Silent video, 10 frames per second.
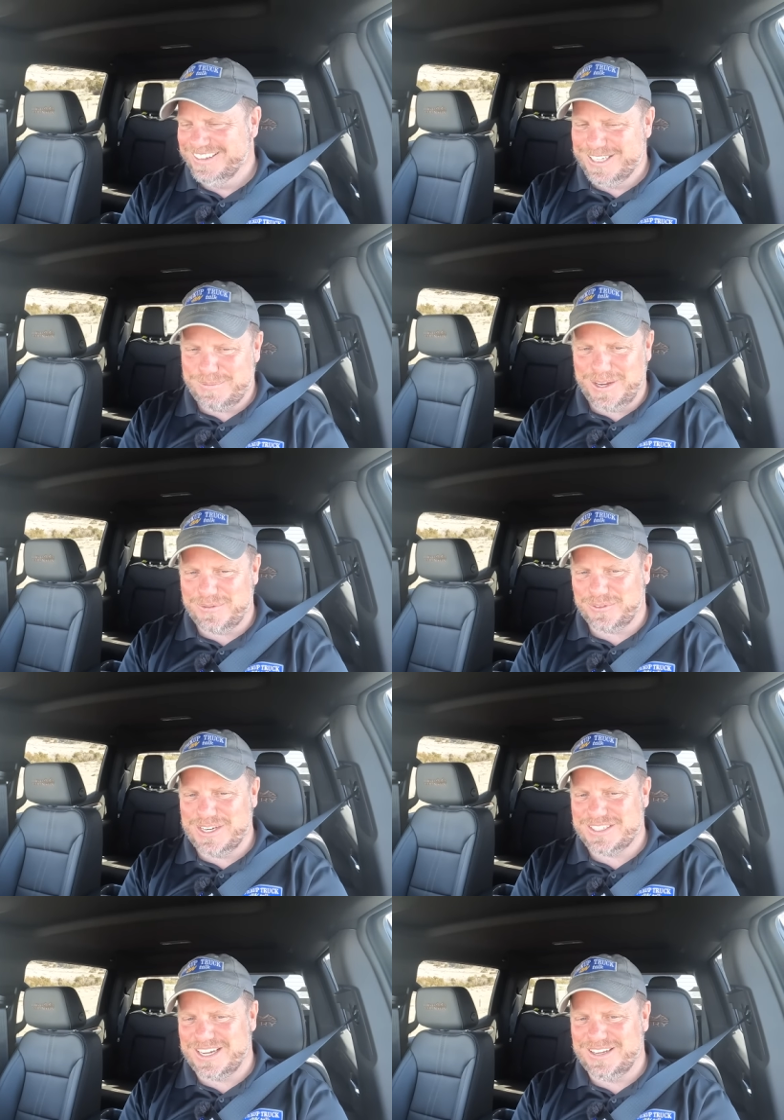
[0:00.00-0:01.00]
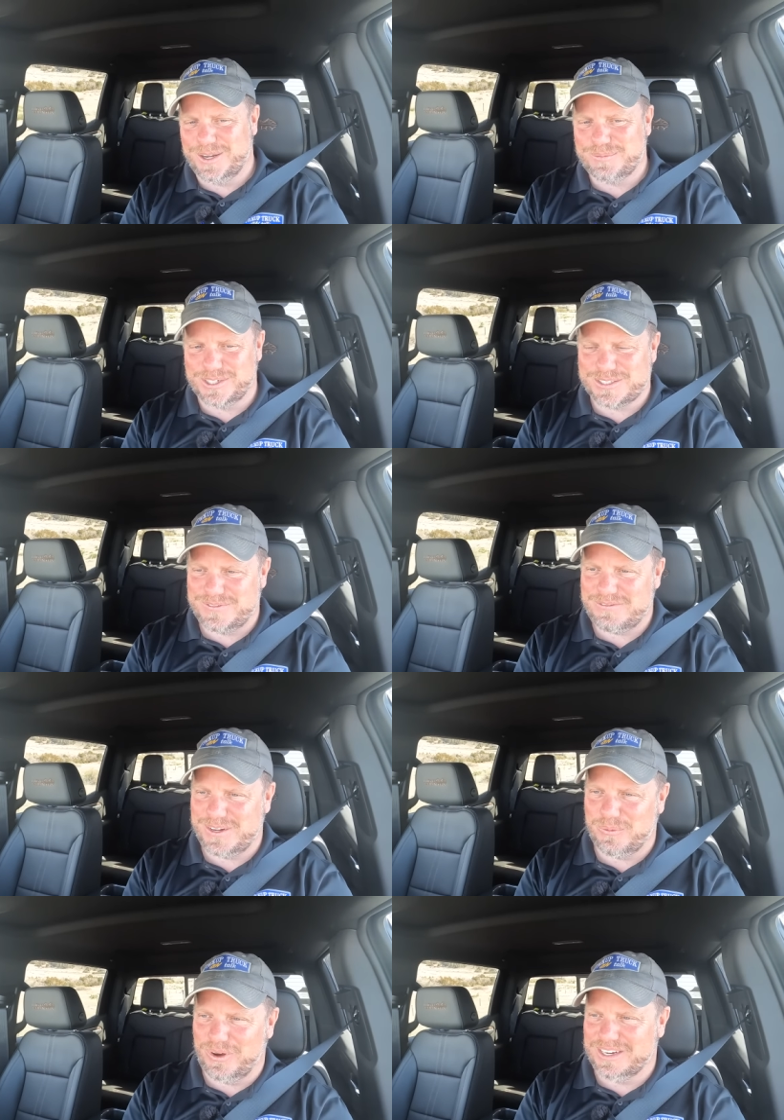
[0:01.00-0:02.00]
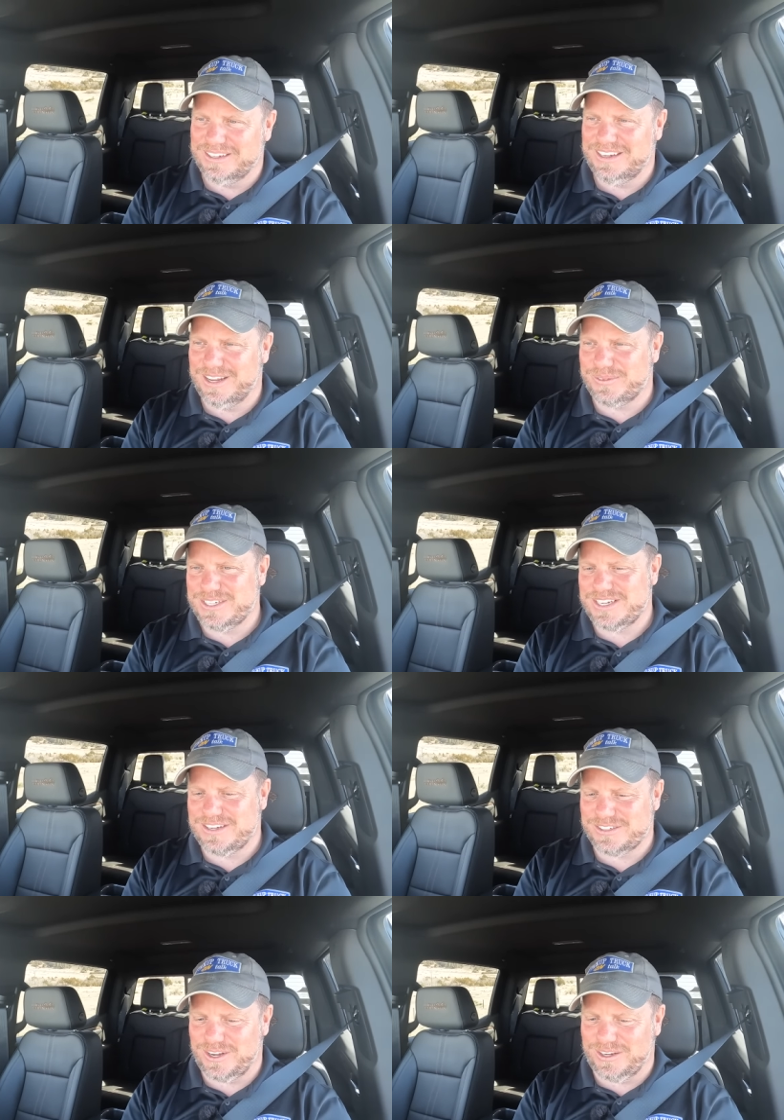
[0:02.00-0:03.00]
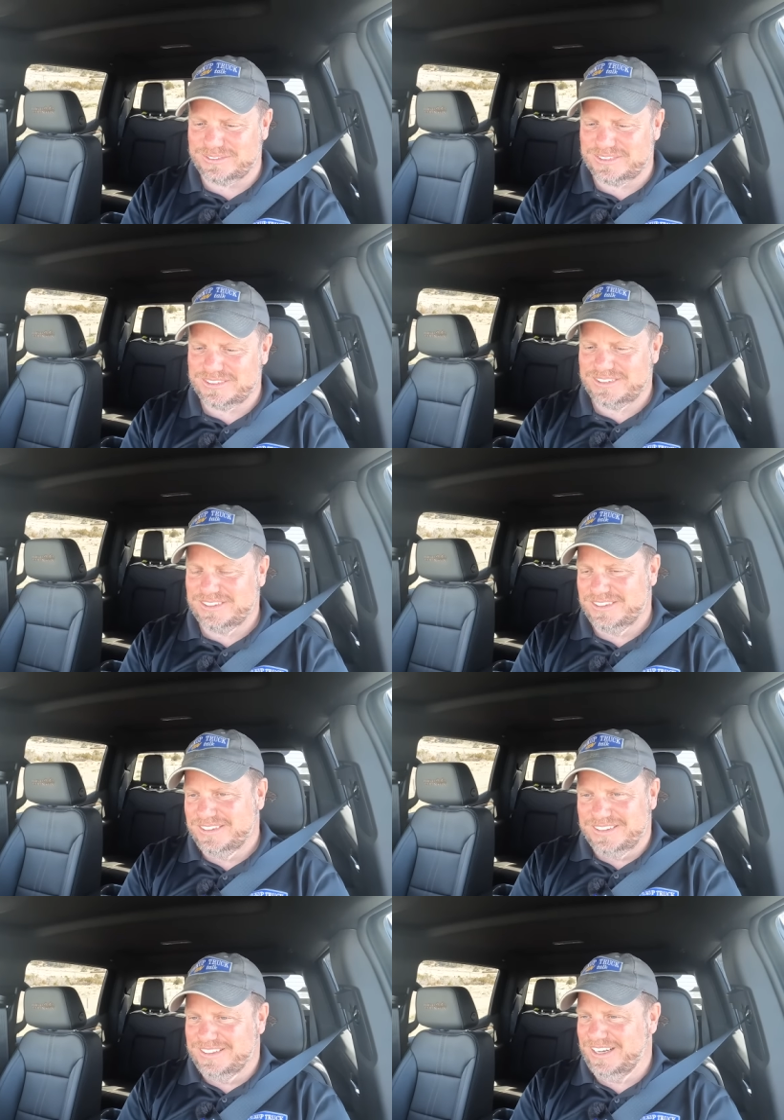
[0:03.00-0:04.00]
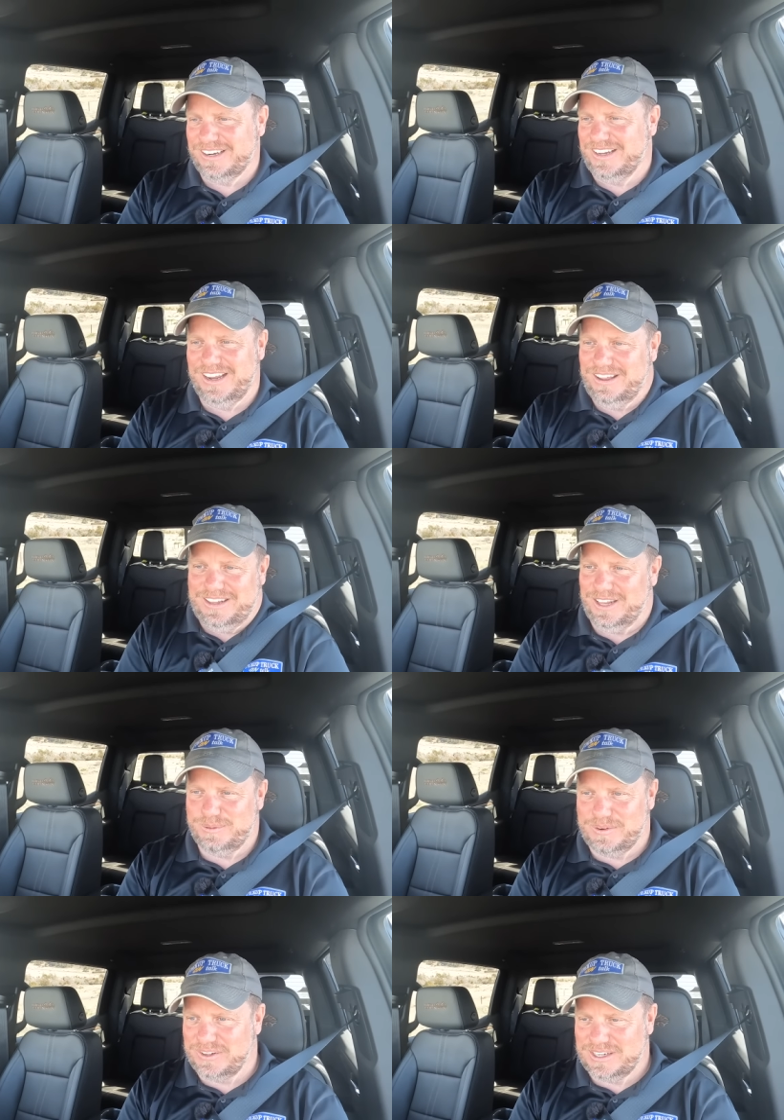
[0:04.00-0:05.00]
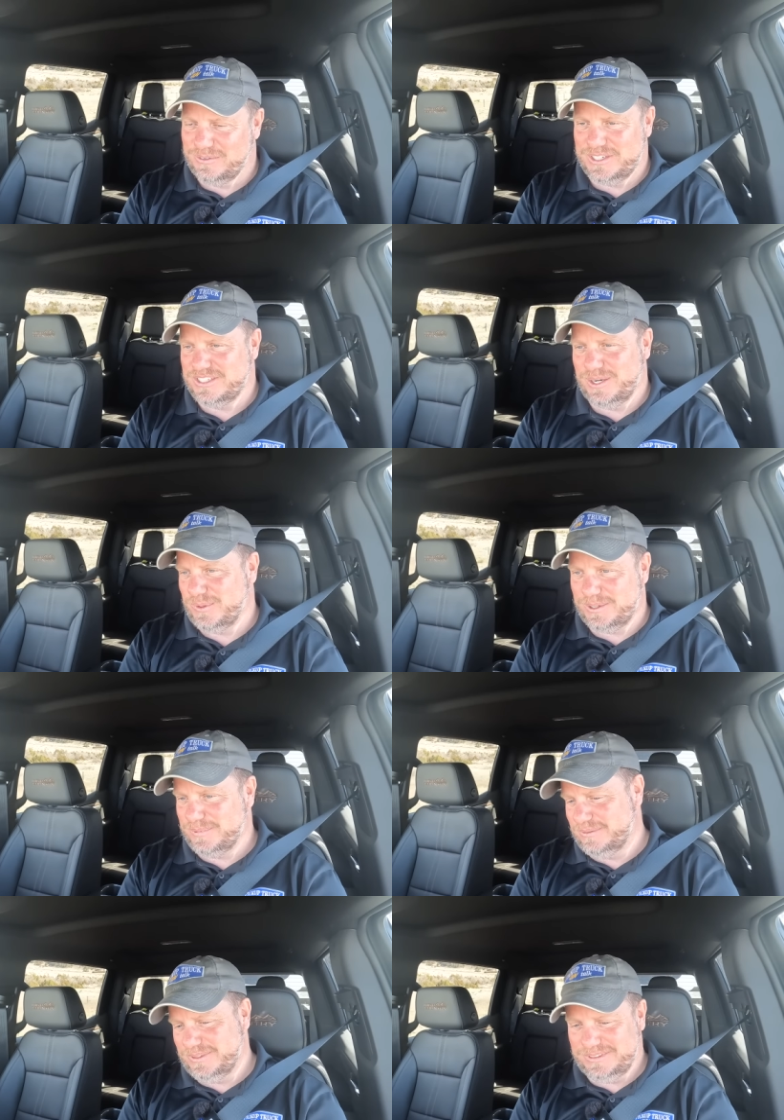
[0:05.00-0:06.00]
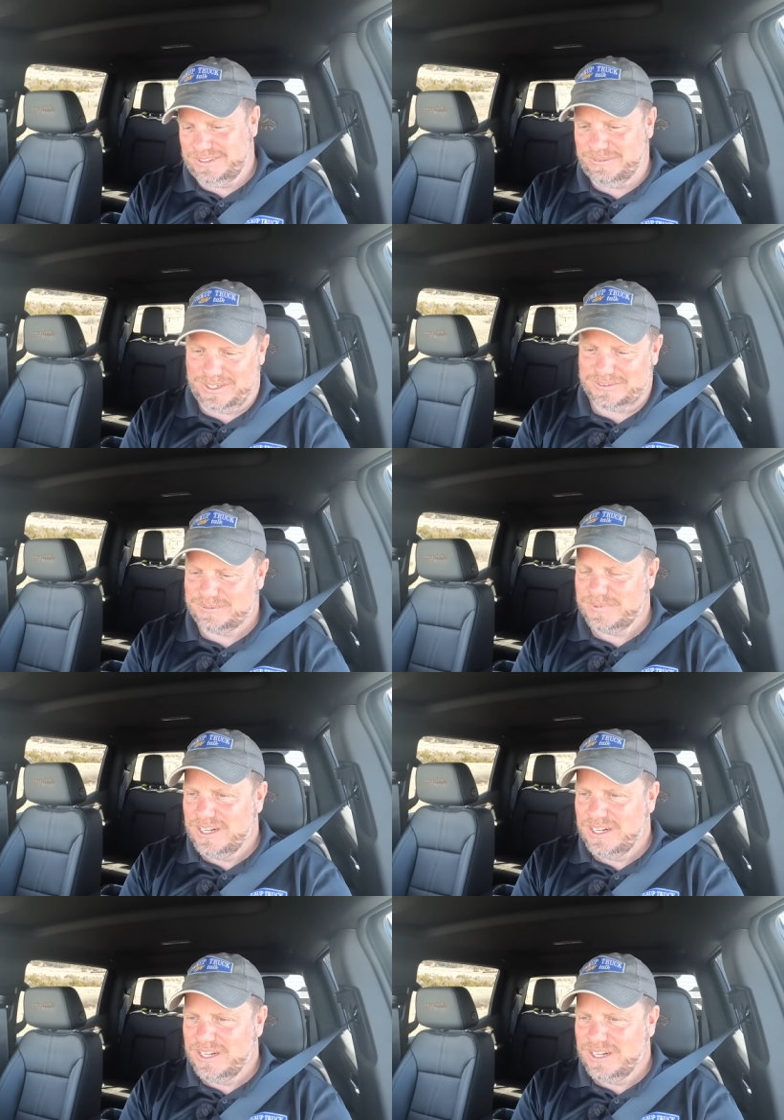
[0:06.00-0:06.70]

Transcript: DPF regen number is 51 and regen is off. I don't know how the hell I'm ever going to get regen to work, but whatever.